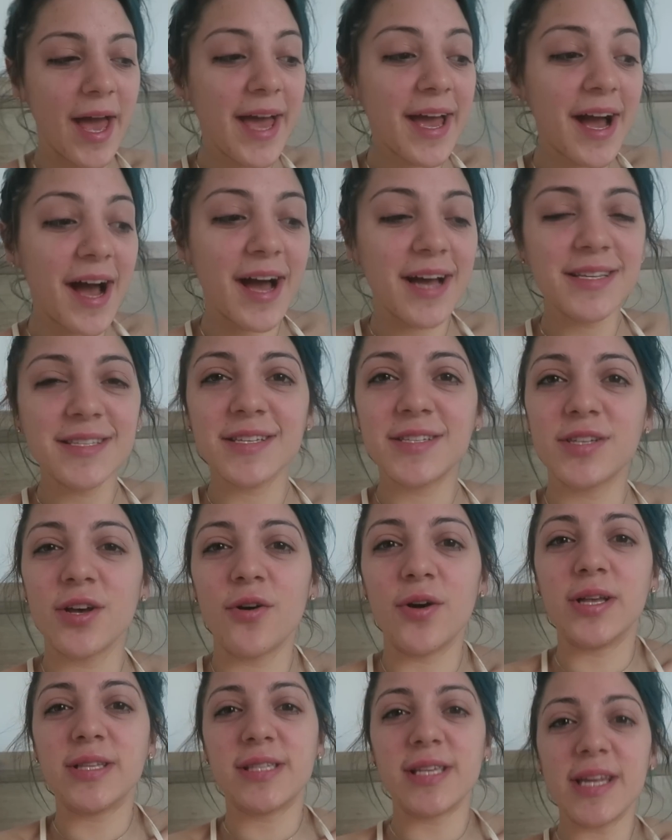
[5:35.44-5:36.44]
Hey guys,
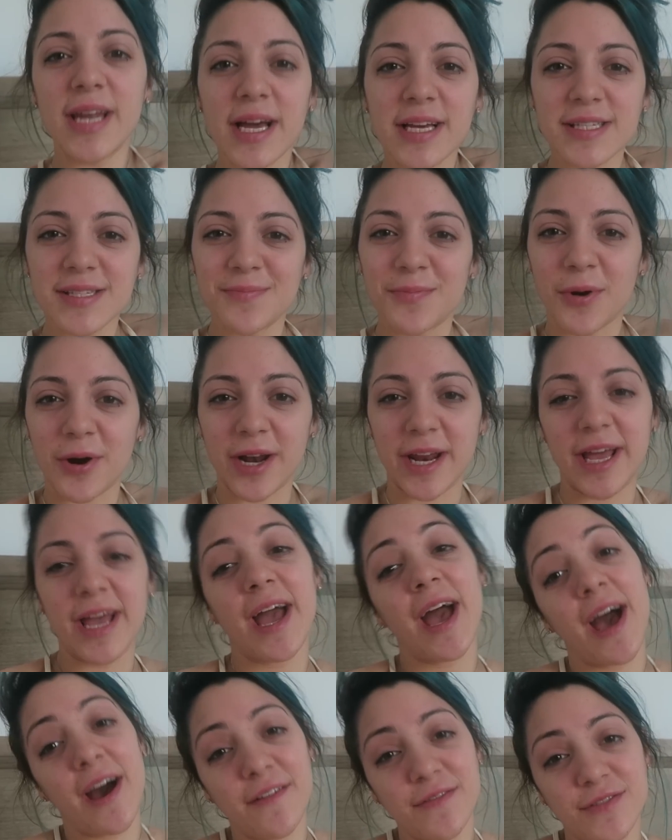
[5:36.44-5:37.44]
so it's the next
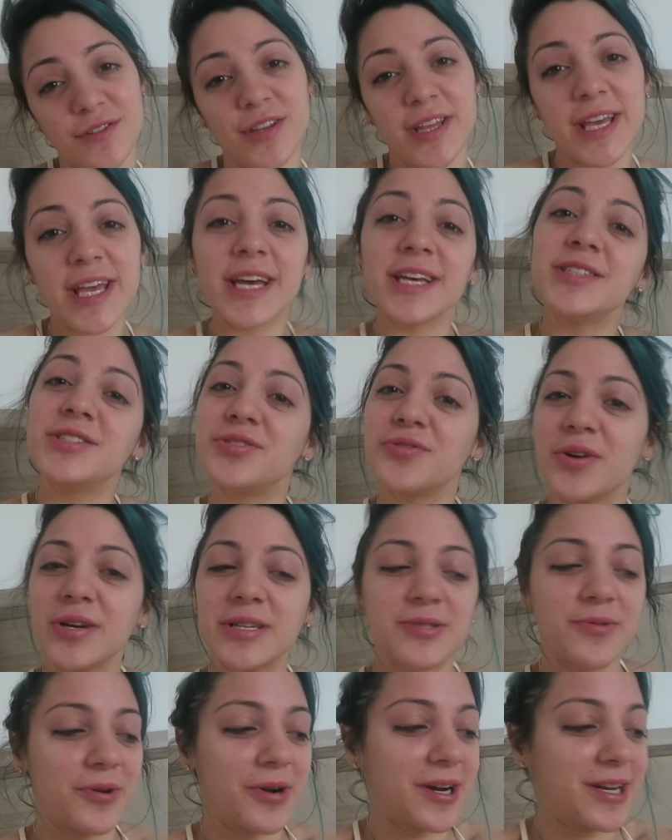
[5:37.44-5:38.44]
morning after the Kids
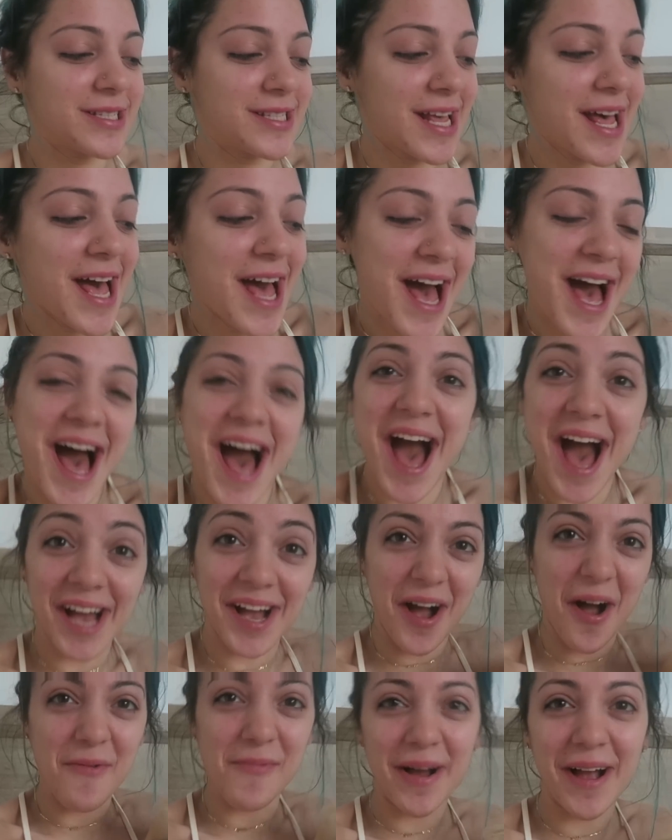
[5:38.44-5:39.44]
Choice Awards. I
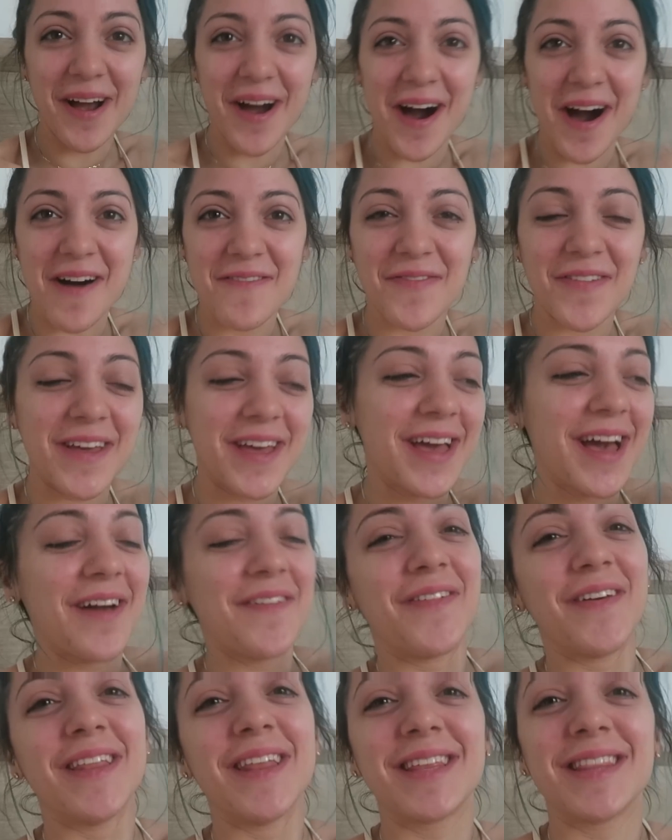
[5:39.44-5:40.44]
got my coffee. I
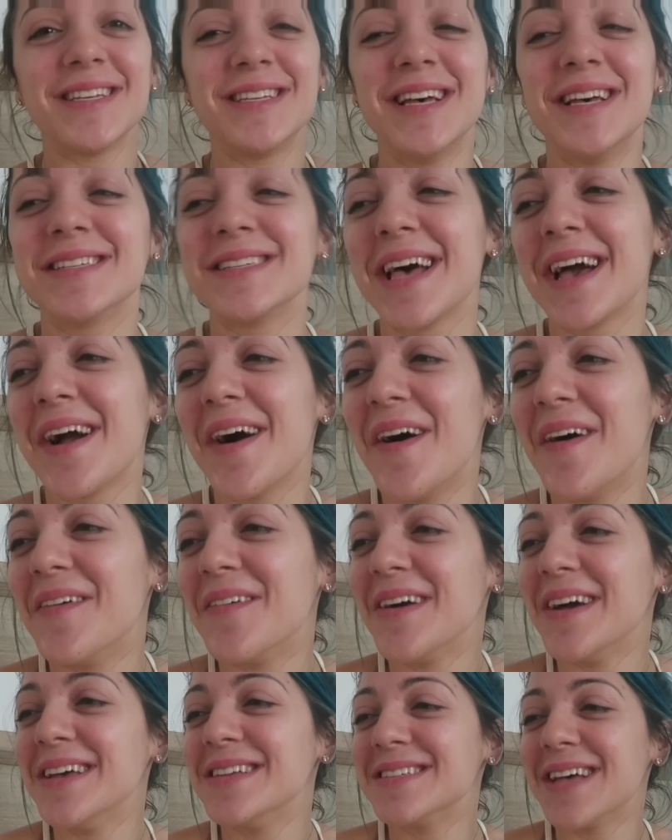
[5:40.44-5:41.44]
feel like this is like
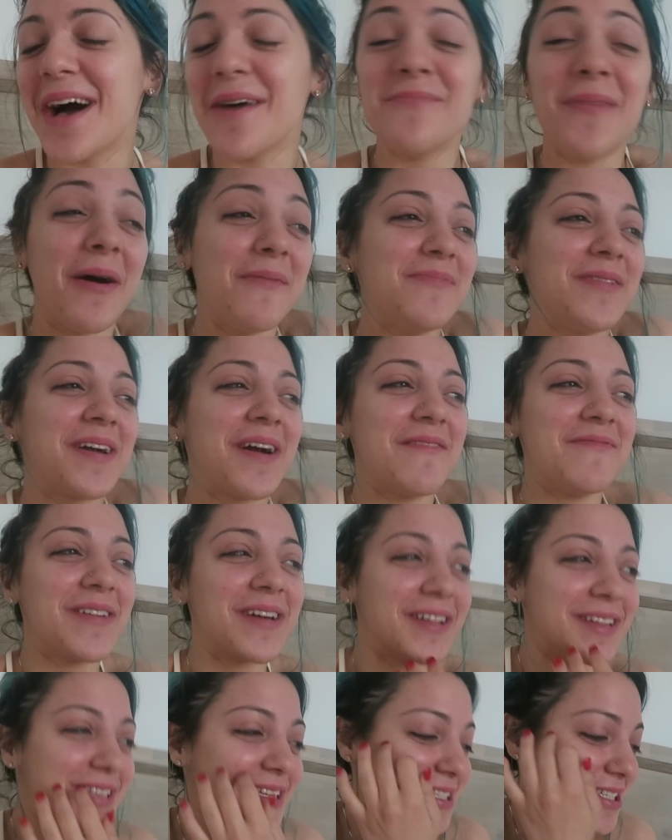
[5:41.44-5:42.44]
always, I'm, I'm
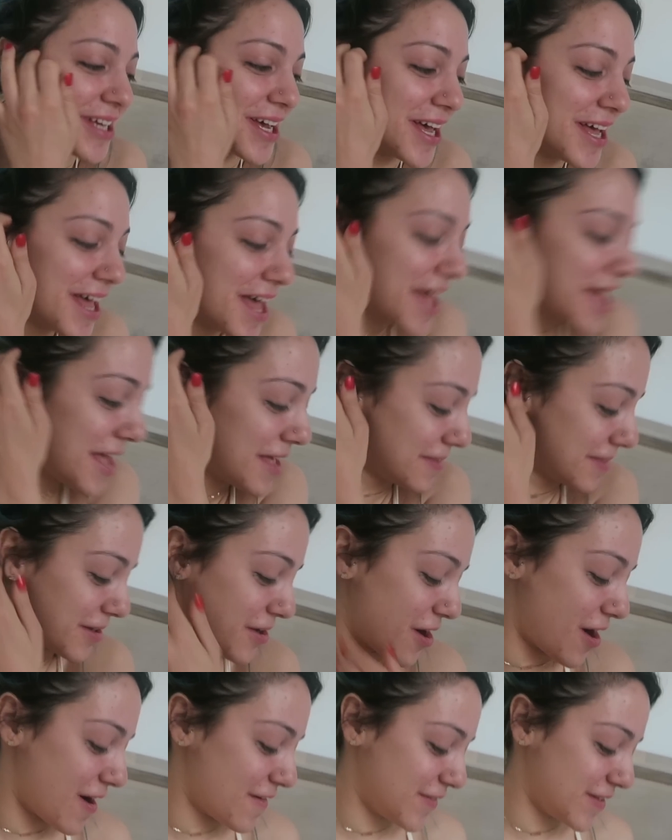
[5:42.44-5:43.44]
becoming Alicia in the
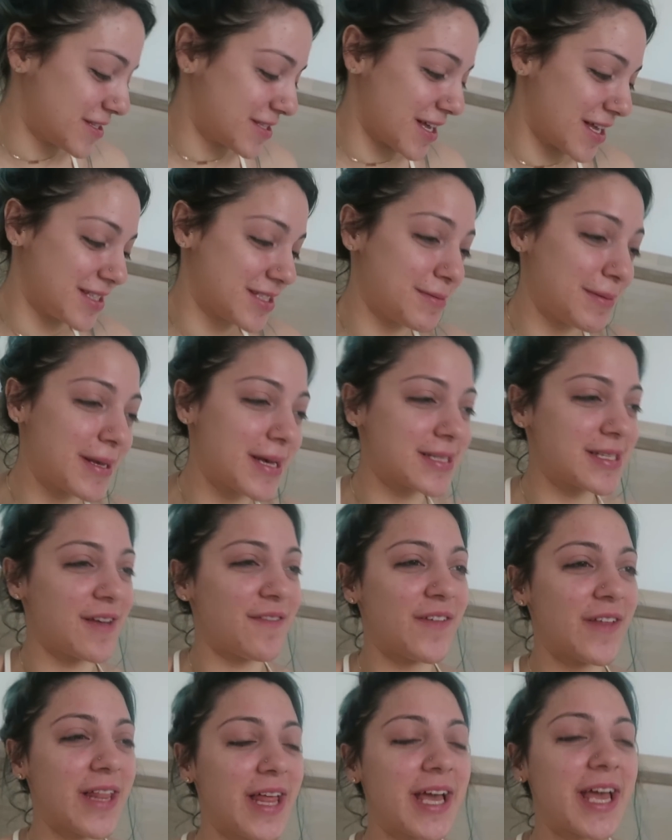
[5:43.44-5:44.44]
coffee sense because I
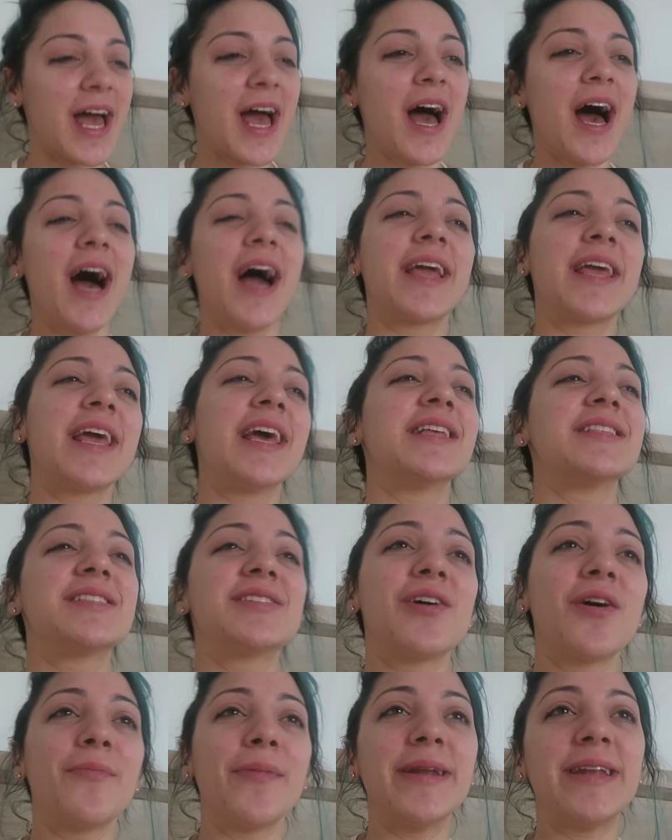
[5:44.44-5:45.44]
feel like I can't
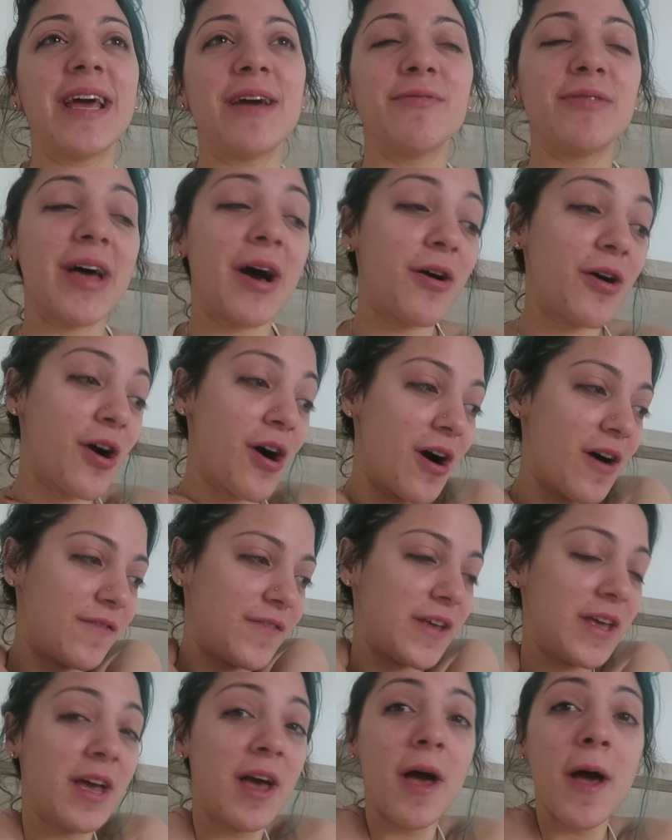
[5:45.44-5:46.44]
start my day without
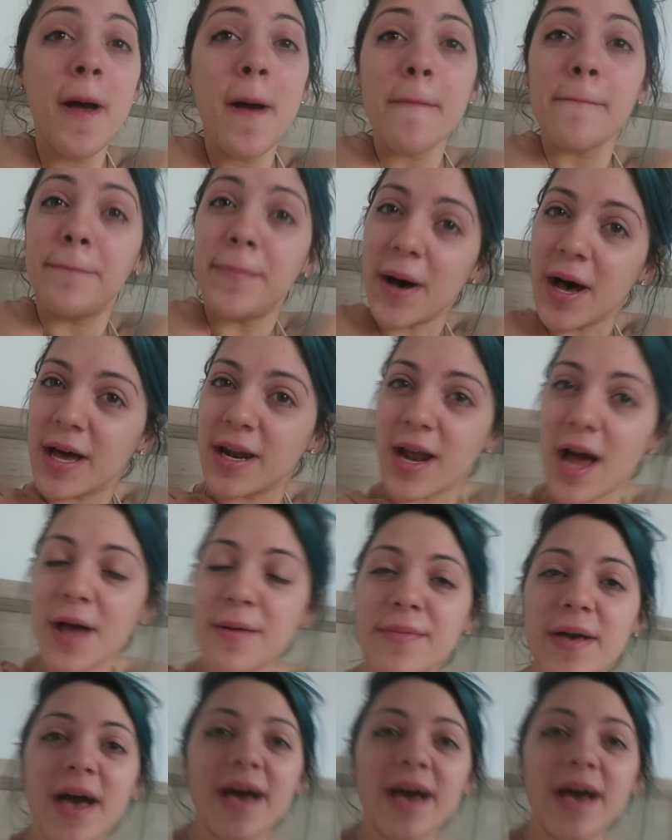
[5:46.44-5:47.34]
coffee. But I'm